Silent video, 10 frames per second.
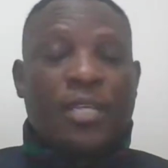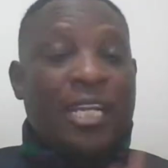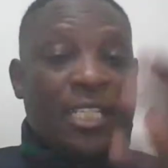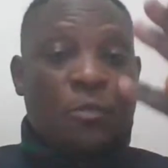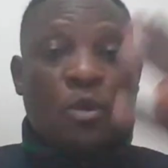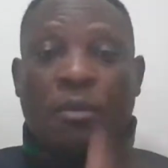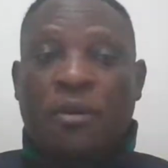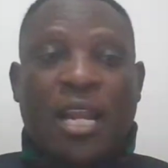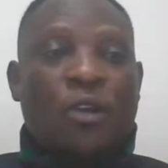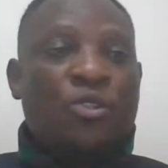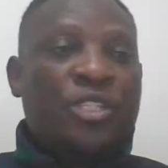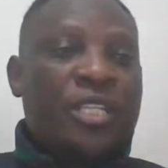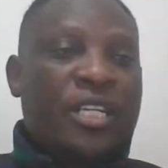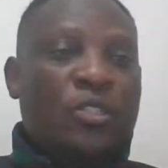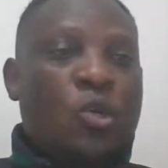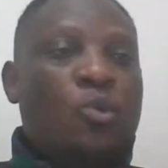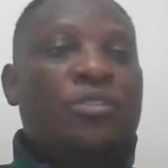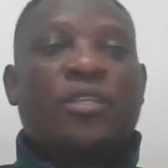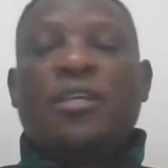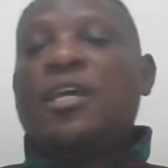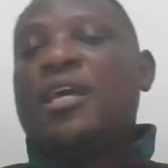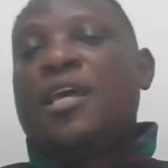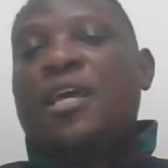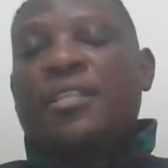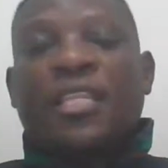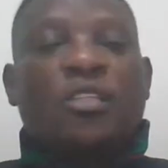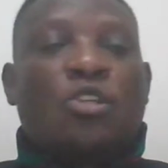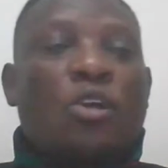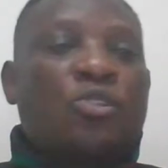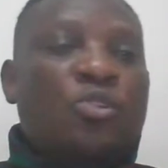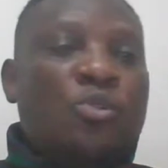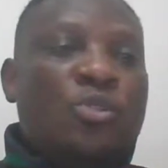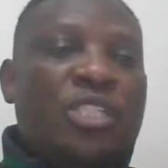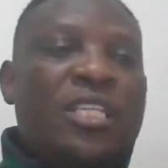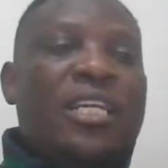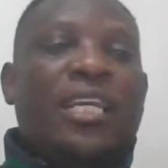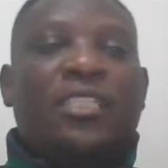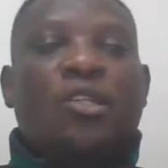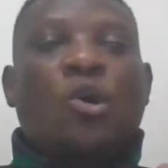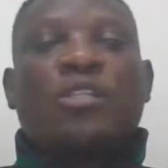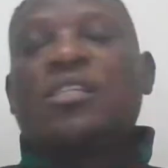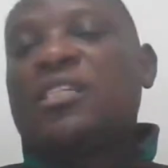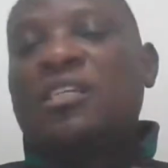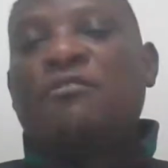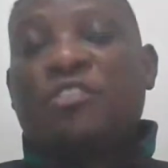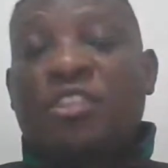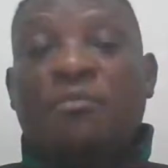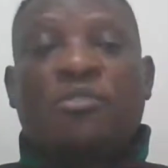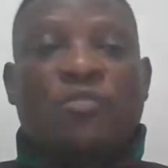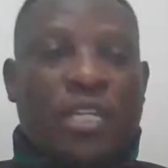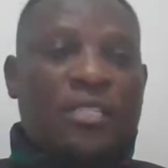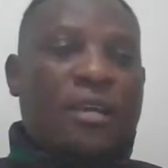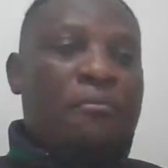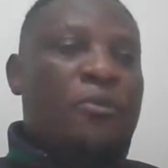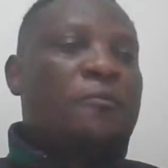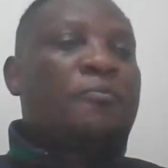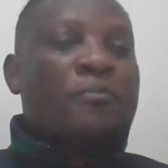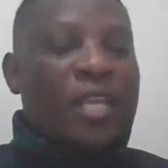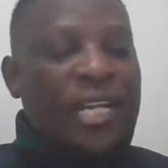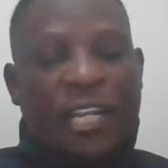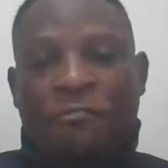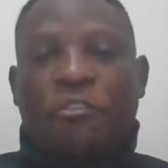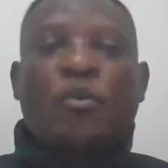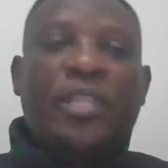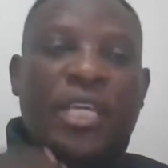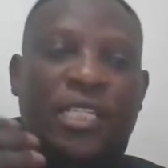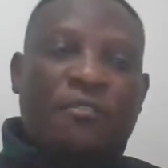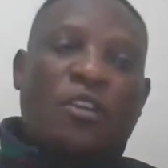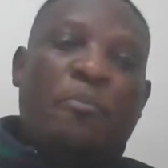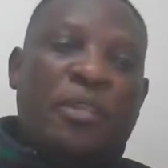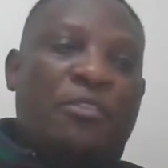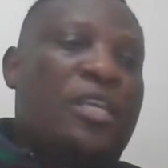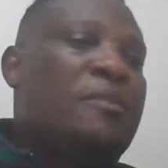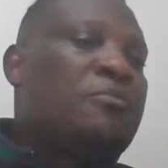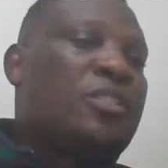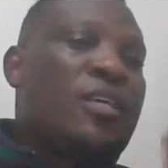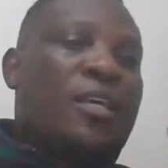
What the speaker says: I just spoke about how you generate codes. Then it talks to generating or searching for themes, for example, reviewing and developing themes.